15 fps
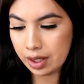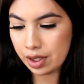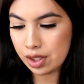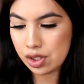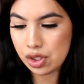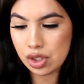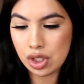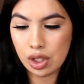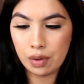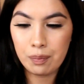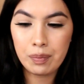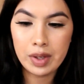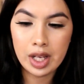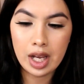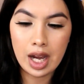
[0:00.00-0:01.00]
liners. So
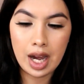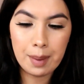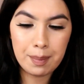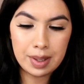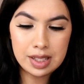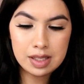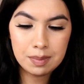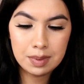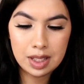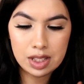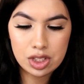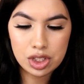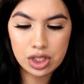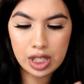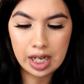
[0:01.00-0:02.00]
I picked up
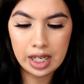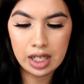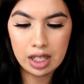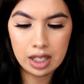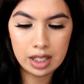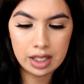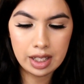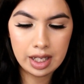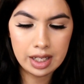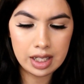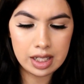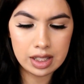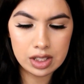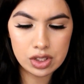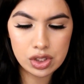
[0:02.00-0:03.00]
that shade again
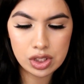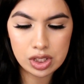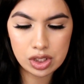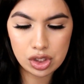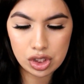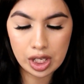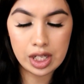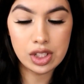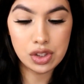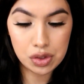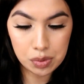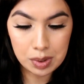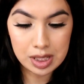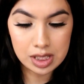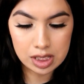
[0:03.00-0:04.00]
in the shade
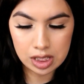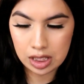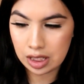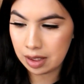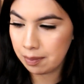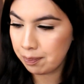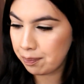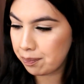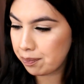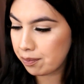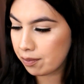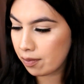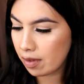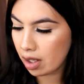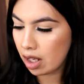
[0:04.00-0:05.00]
Sweet Tea.
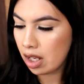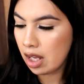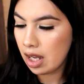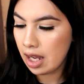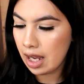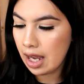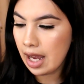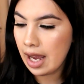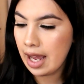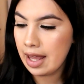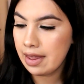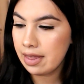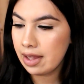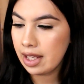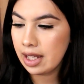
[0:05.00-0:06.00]

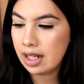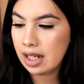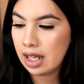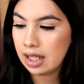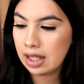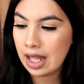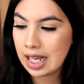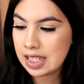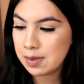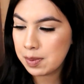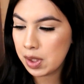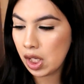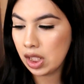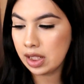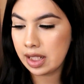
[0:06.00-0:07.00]
And then last
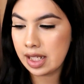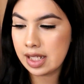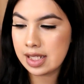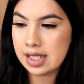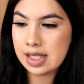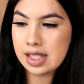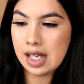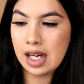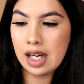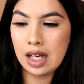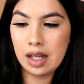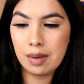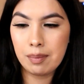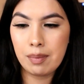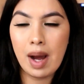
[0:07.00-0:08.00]
but not least,
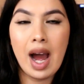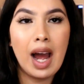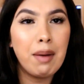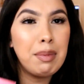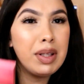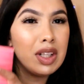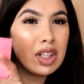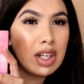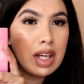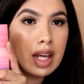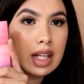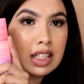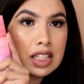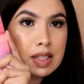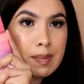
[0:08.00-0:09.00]
I've been
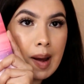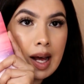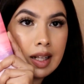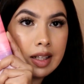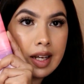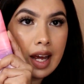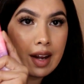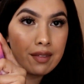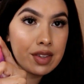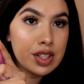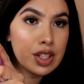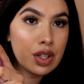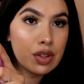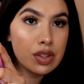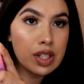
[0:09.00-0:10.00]
looking at this palette every
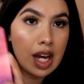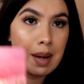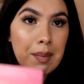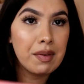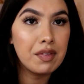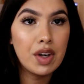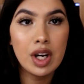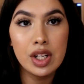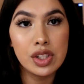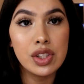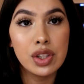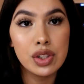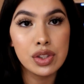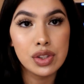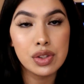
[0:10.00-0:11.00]
single time I've gone
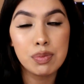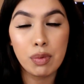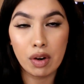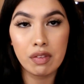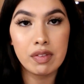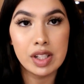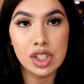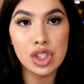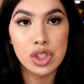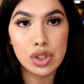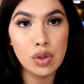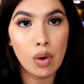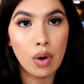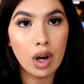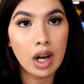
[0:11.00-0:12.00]
into the Morphe
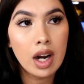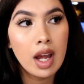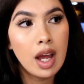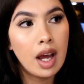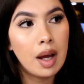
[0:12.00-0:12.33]
store,